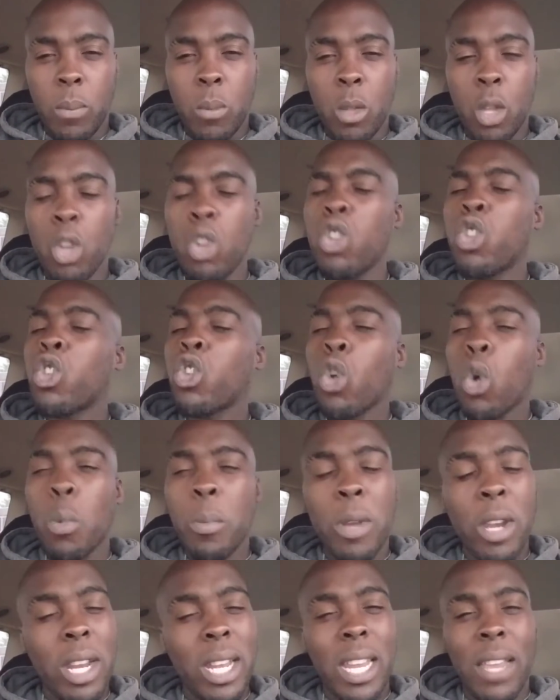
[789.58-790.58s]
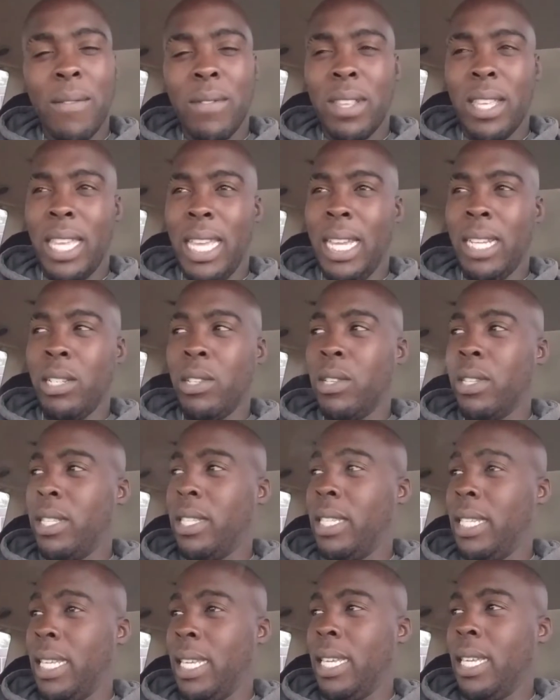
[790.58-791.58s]
You showed me your level of
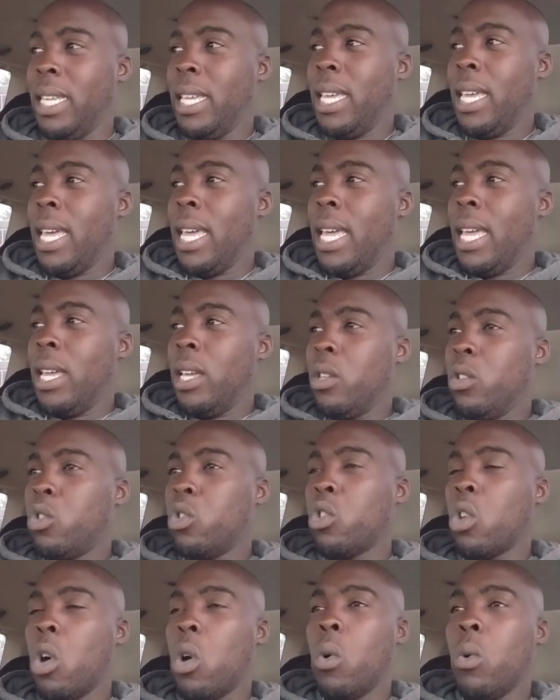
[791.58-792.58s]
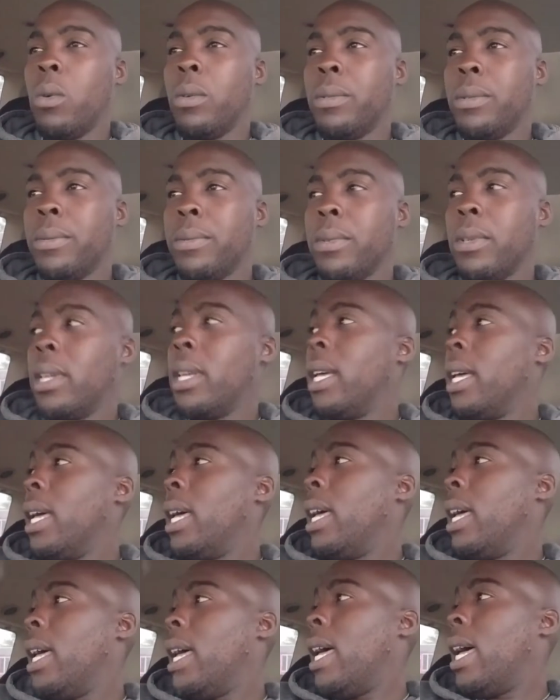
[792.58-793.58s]
ignorancy. So
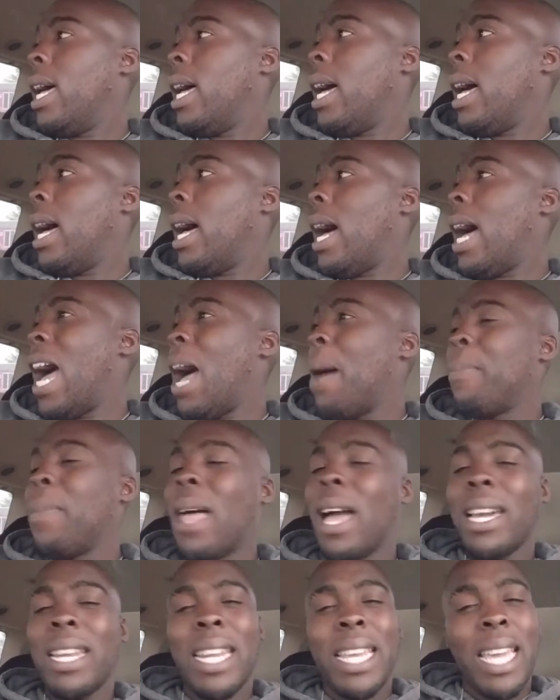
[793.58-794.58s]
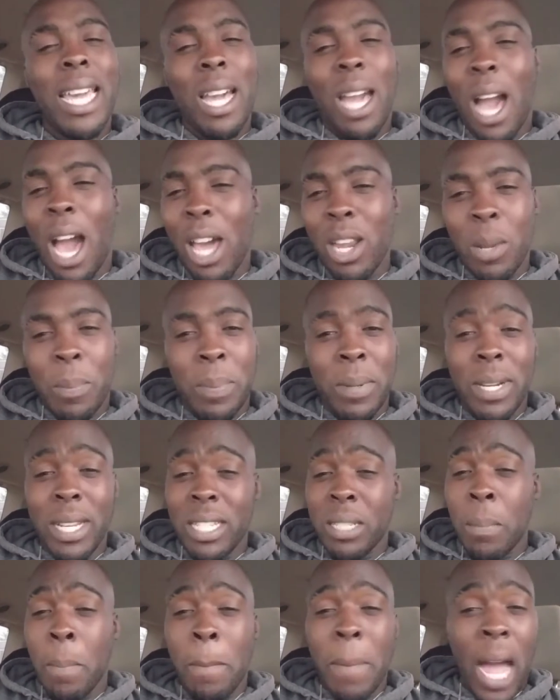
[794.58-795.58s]
I'm not gonna get caught up in
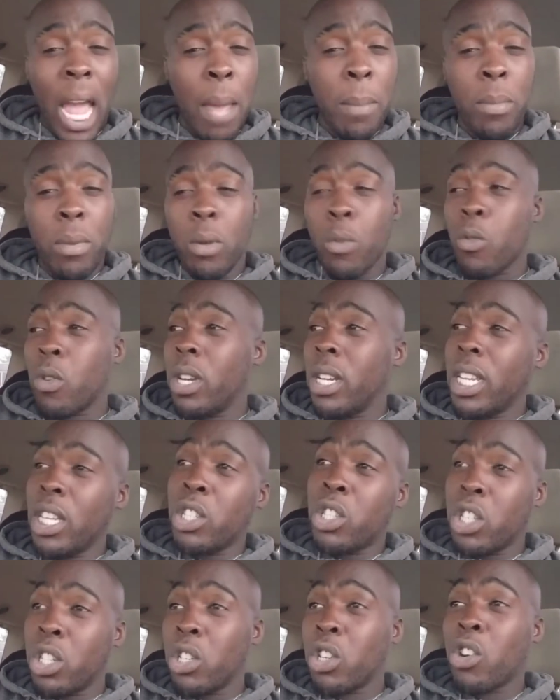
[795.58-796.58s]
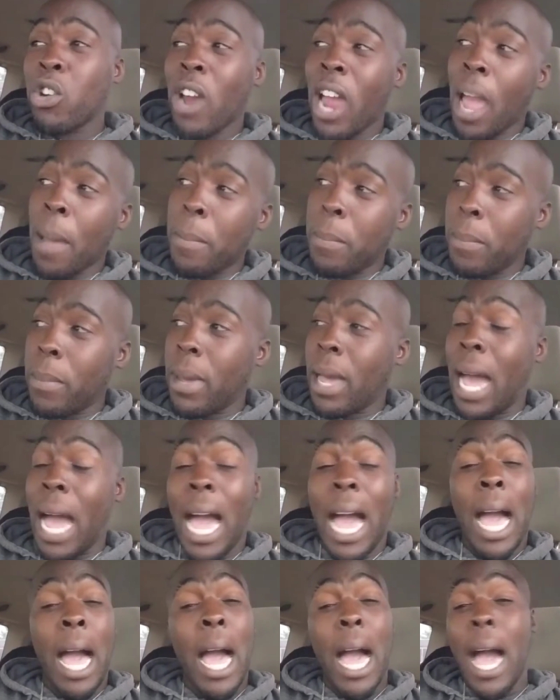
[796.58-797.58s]
this Bible religion crap.
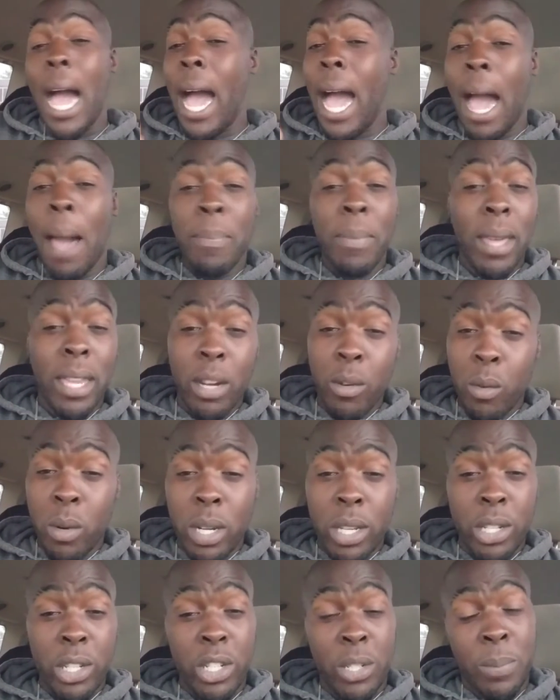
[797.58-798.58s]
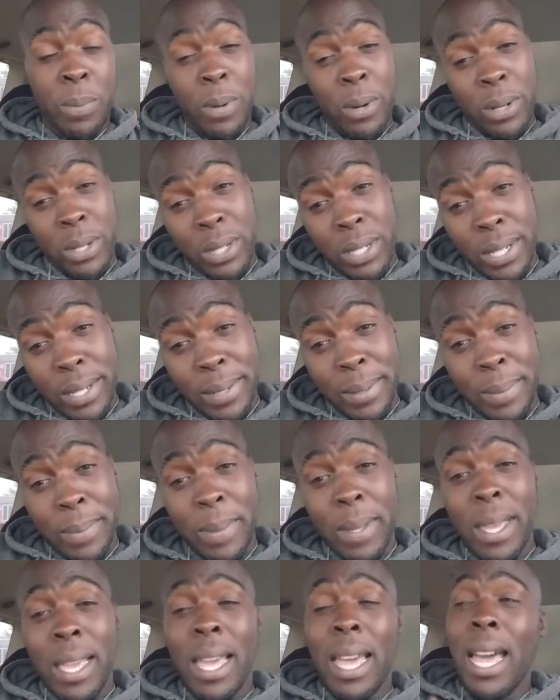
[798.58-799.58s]
I'm not a religious person.
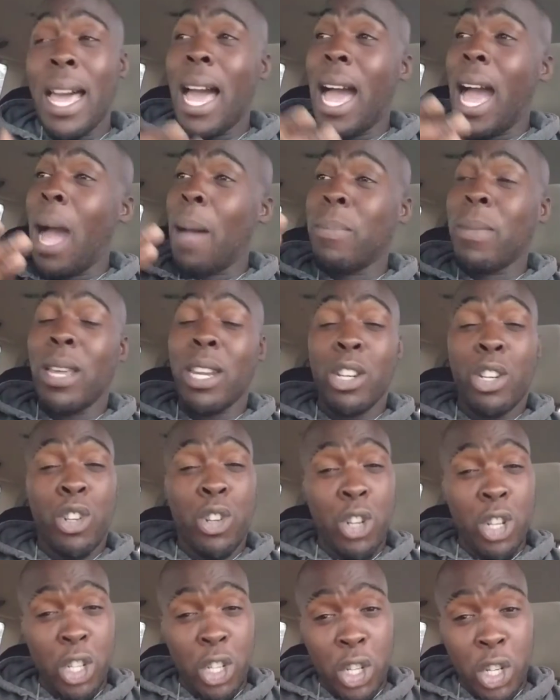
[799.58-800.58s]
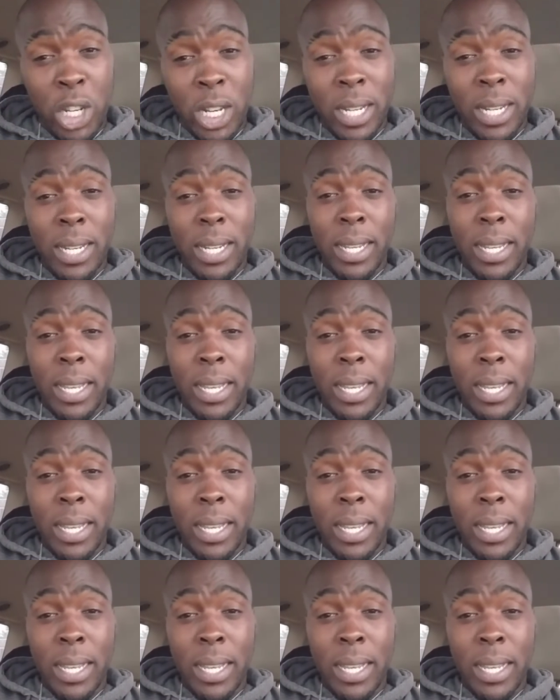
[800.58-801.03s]
I'm not a Christian.